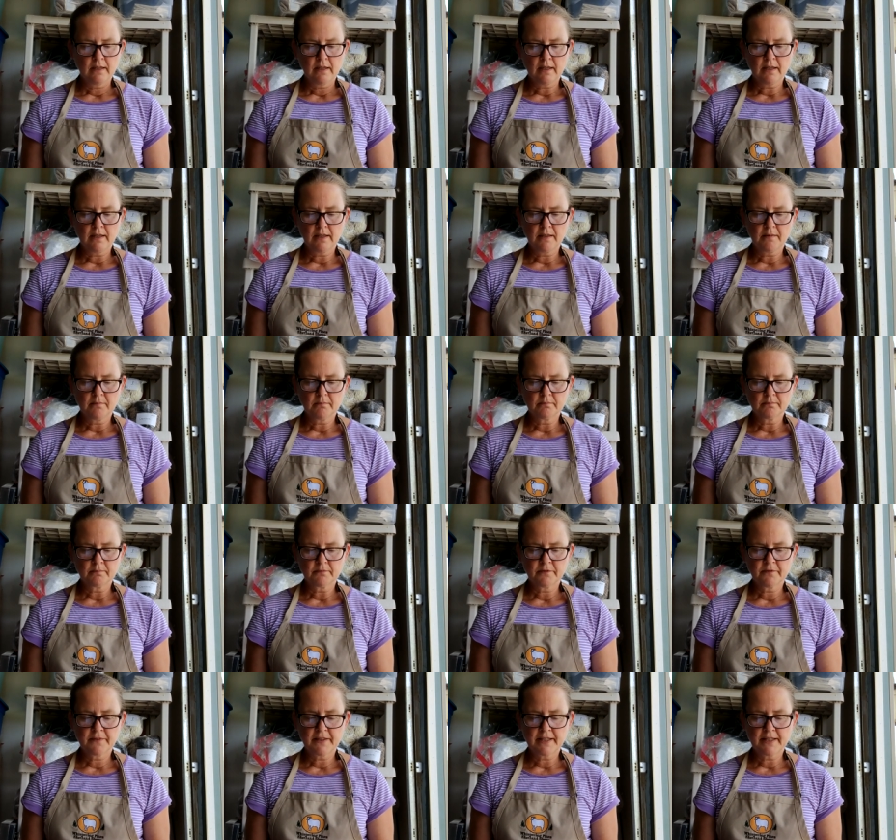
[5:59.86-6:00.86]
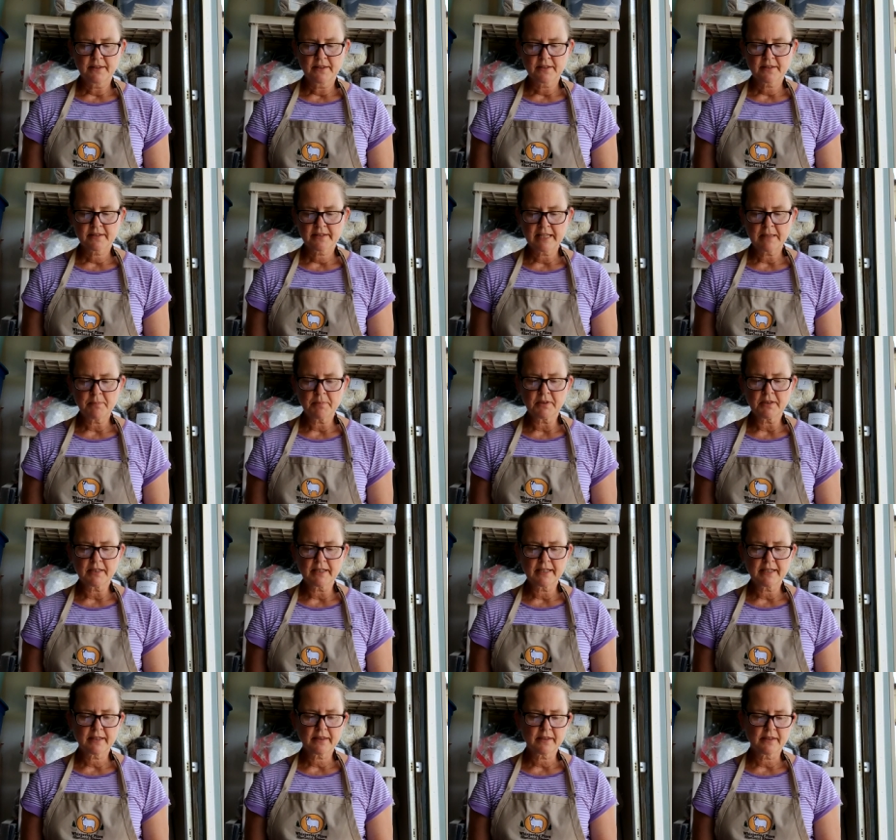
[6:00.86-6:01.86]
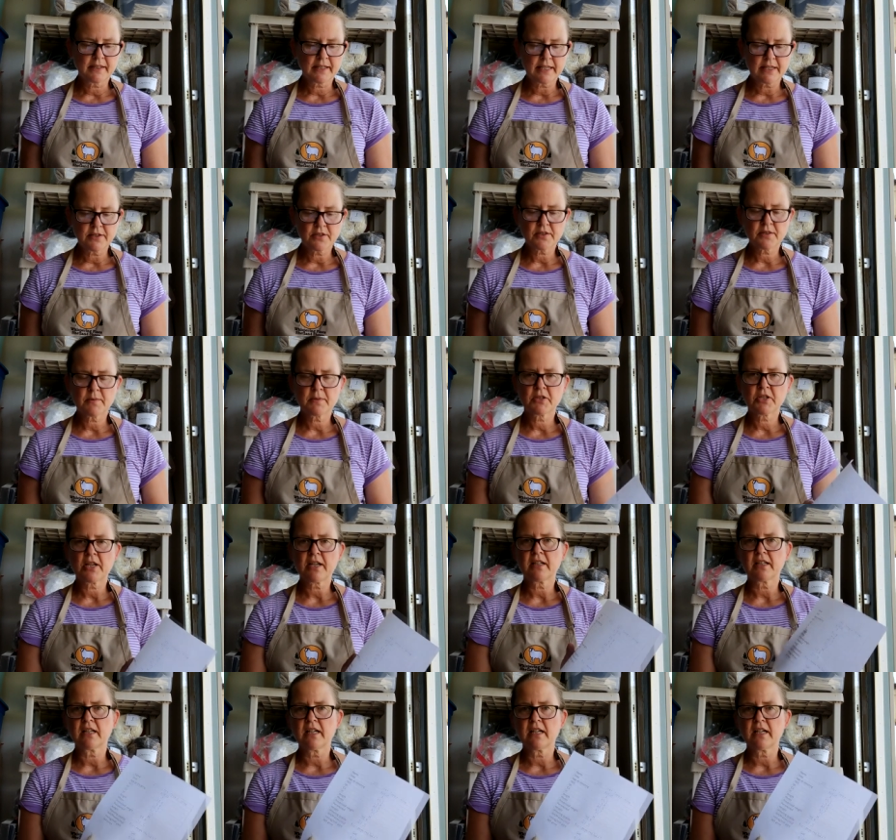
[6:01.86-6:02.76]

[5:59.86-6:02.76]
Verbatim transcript: Um, then the staple length, and then I just check